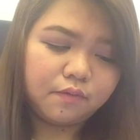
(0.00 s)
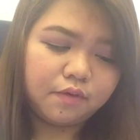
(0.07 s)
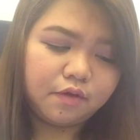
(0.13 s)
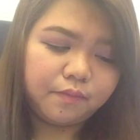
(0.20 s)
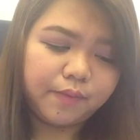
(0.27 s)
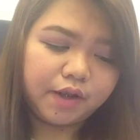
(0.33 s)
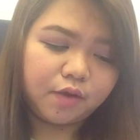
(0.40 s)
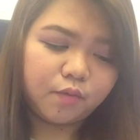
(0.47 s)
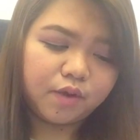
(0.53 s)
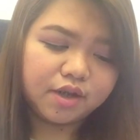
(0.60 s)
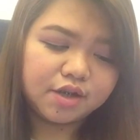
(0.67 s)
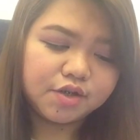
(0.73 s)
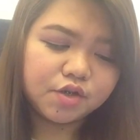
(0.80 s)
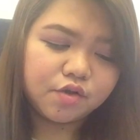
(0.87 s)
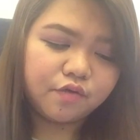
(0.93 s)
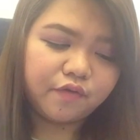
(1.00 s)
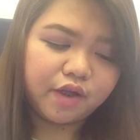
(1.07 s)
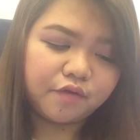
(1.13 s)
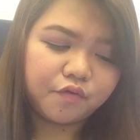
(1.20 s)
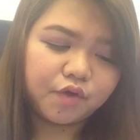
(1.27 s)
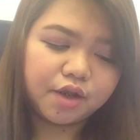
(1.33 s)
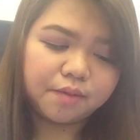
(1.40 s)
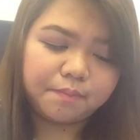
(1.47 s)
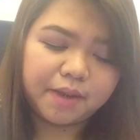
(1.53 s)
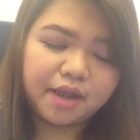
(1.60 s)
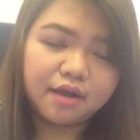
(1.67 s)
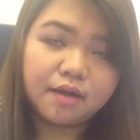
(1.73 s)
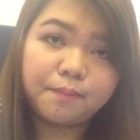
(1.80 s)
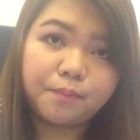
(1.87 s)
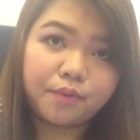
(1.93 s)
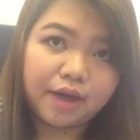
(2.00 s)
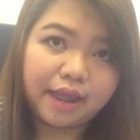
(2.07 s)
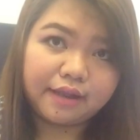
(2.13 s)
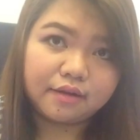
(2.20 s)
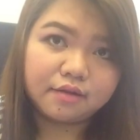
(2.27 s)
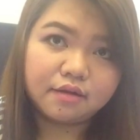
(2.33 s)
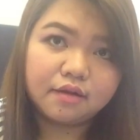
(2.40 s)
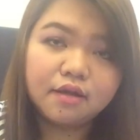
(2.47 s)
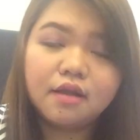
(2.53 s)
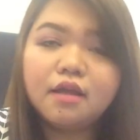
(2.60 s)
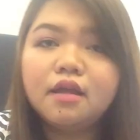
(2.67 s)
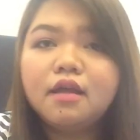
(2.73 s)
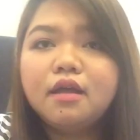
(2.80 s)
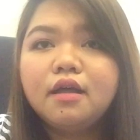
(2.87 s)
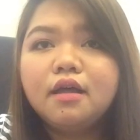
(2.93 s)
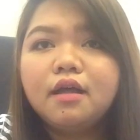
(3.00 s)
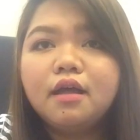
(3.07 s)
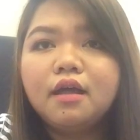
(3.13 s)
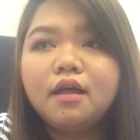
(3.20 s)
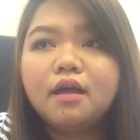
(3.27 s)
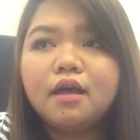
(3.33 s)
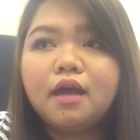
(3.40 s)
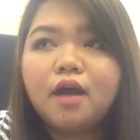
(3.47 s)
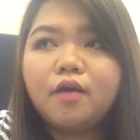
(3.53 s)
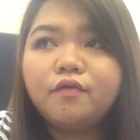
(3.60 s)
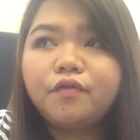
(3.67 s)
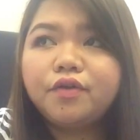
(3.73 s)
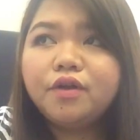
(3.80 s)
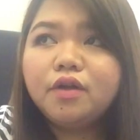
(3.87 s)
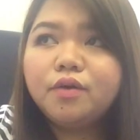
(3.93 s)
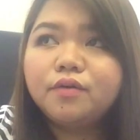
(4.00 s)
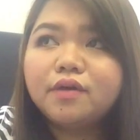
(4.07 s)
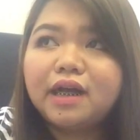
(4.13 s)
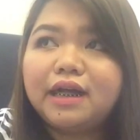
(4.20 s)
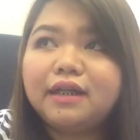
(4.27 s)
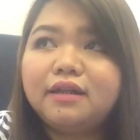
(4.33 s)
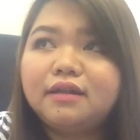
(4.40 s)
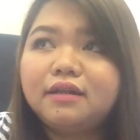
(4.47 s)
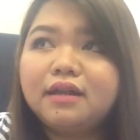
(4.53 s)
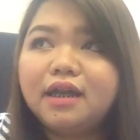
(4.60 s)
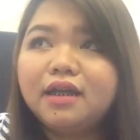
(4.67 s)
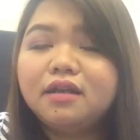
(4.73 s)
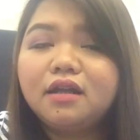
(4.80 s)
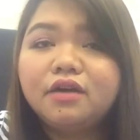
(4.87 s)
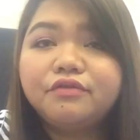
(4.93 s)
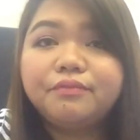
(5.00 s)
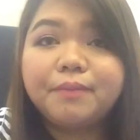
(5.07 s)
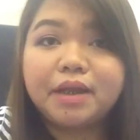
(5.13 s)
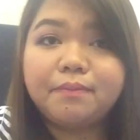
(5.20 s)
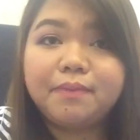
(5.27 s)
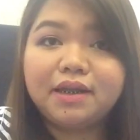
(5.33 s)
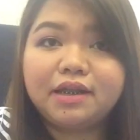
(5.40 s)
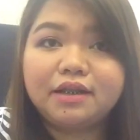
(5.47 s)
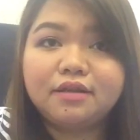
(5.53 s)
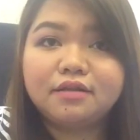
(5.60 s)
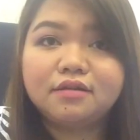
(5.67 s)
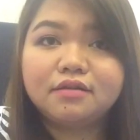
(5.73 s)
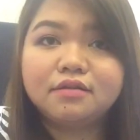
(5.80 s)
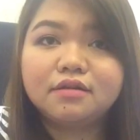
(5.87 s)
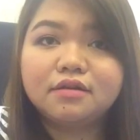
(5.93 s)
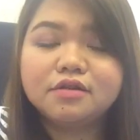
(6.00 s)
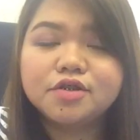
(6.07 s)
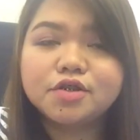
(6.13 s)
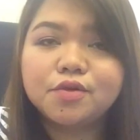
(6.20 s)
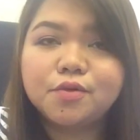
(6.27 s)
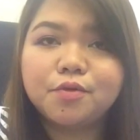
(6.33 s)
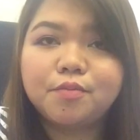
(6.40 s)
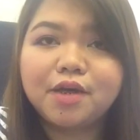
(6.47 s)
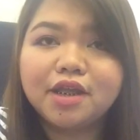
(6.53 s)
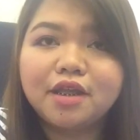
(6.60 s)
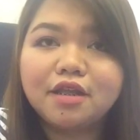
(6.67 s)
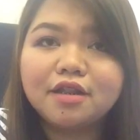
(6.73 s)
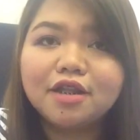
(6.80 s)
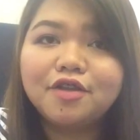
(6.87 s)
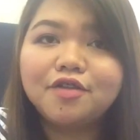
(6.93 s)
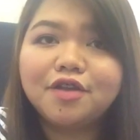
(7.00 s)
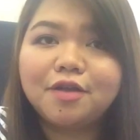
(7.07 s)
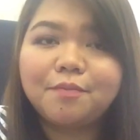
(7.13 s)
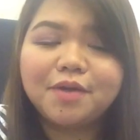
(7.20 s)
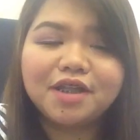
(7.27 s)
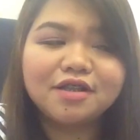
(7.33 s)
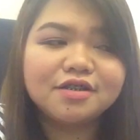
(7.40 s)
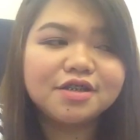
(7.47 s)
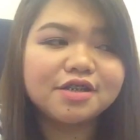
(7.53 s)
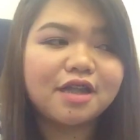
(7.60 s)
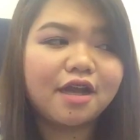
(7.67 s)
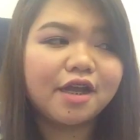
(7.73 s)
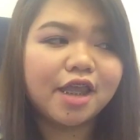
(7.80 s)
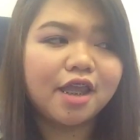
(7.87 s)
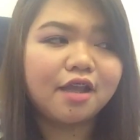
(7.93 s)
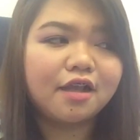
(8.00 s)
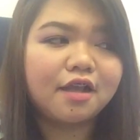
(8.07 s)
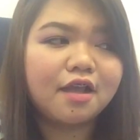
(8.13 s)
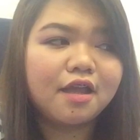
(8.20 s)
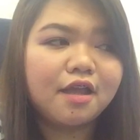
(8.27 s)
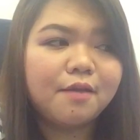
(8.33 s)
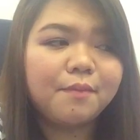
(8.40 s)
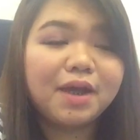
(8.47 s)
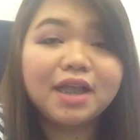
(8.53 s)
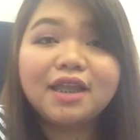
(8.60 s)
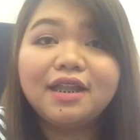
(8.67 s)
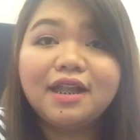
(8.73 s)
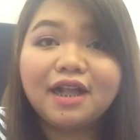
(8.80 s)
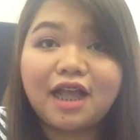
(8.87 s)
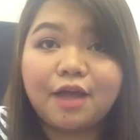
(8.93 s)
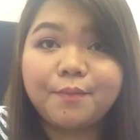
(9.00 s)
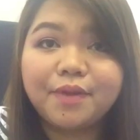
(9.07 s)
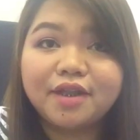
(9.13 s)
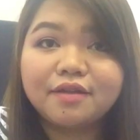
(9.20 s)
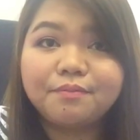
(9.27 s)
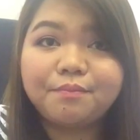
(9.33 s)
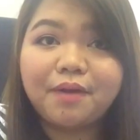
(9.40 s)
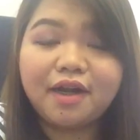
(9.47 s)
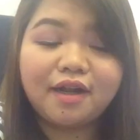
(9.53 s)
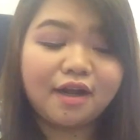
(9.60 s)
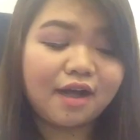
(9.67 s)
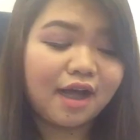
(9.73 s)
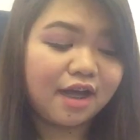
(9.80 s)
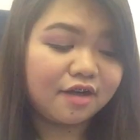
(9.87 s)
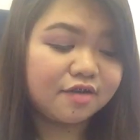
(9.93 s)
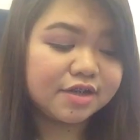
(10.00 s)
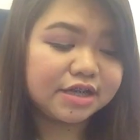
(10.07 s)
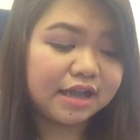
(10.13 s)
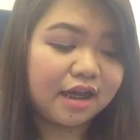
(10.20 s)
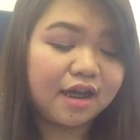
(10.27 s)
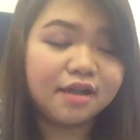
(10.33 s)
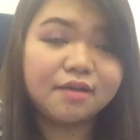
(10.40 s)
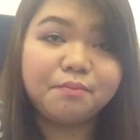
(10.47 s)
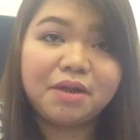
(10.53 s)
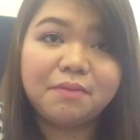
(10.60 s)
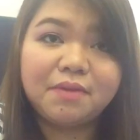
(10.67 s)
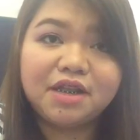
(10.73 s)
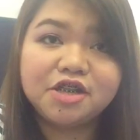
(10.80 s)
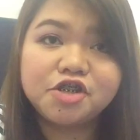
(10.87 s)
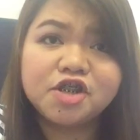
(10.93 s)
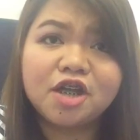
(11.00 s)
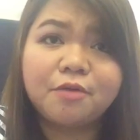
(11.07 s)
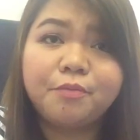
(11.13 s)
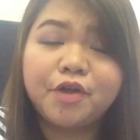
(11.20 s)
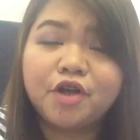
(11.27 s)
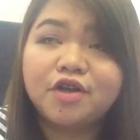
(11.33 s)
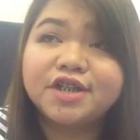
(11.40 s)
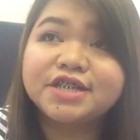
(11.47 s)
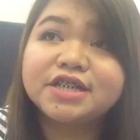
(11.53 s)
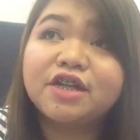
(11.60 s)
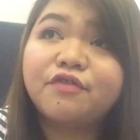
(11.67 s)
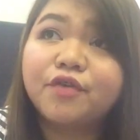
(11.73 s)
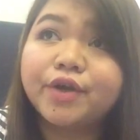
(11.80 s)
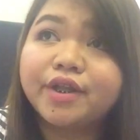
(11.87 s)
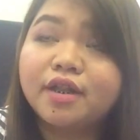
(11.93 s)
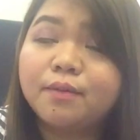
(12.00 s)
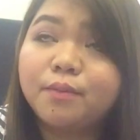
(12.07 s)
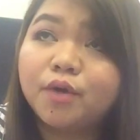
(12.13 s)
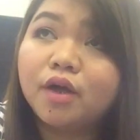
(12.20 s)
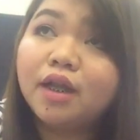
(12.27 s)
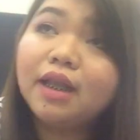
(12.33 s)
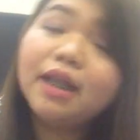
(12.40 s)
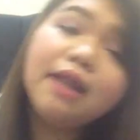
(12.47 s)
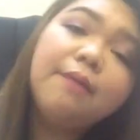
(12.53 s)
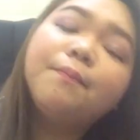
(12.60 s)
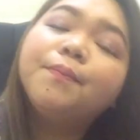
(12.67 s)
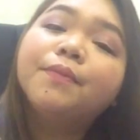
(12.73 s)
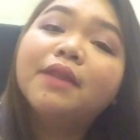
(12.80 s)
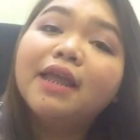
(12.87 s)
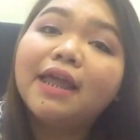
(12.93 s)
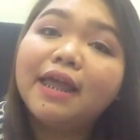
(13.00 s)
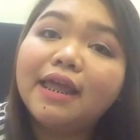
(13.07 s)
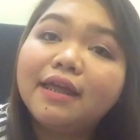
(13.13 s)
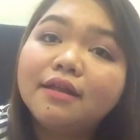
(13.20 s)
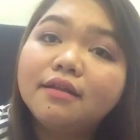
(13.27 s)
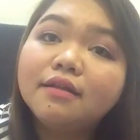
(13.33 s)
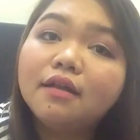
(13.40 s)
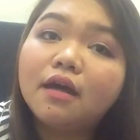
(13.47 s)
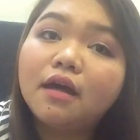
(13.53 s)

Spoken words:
will be, what is your favorite makeup brand? For local, I love Maybelline. So, makikita niyo naman sa akin mga ginagamit. Parang halos lahat Maybelline siya because affordable and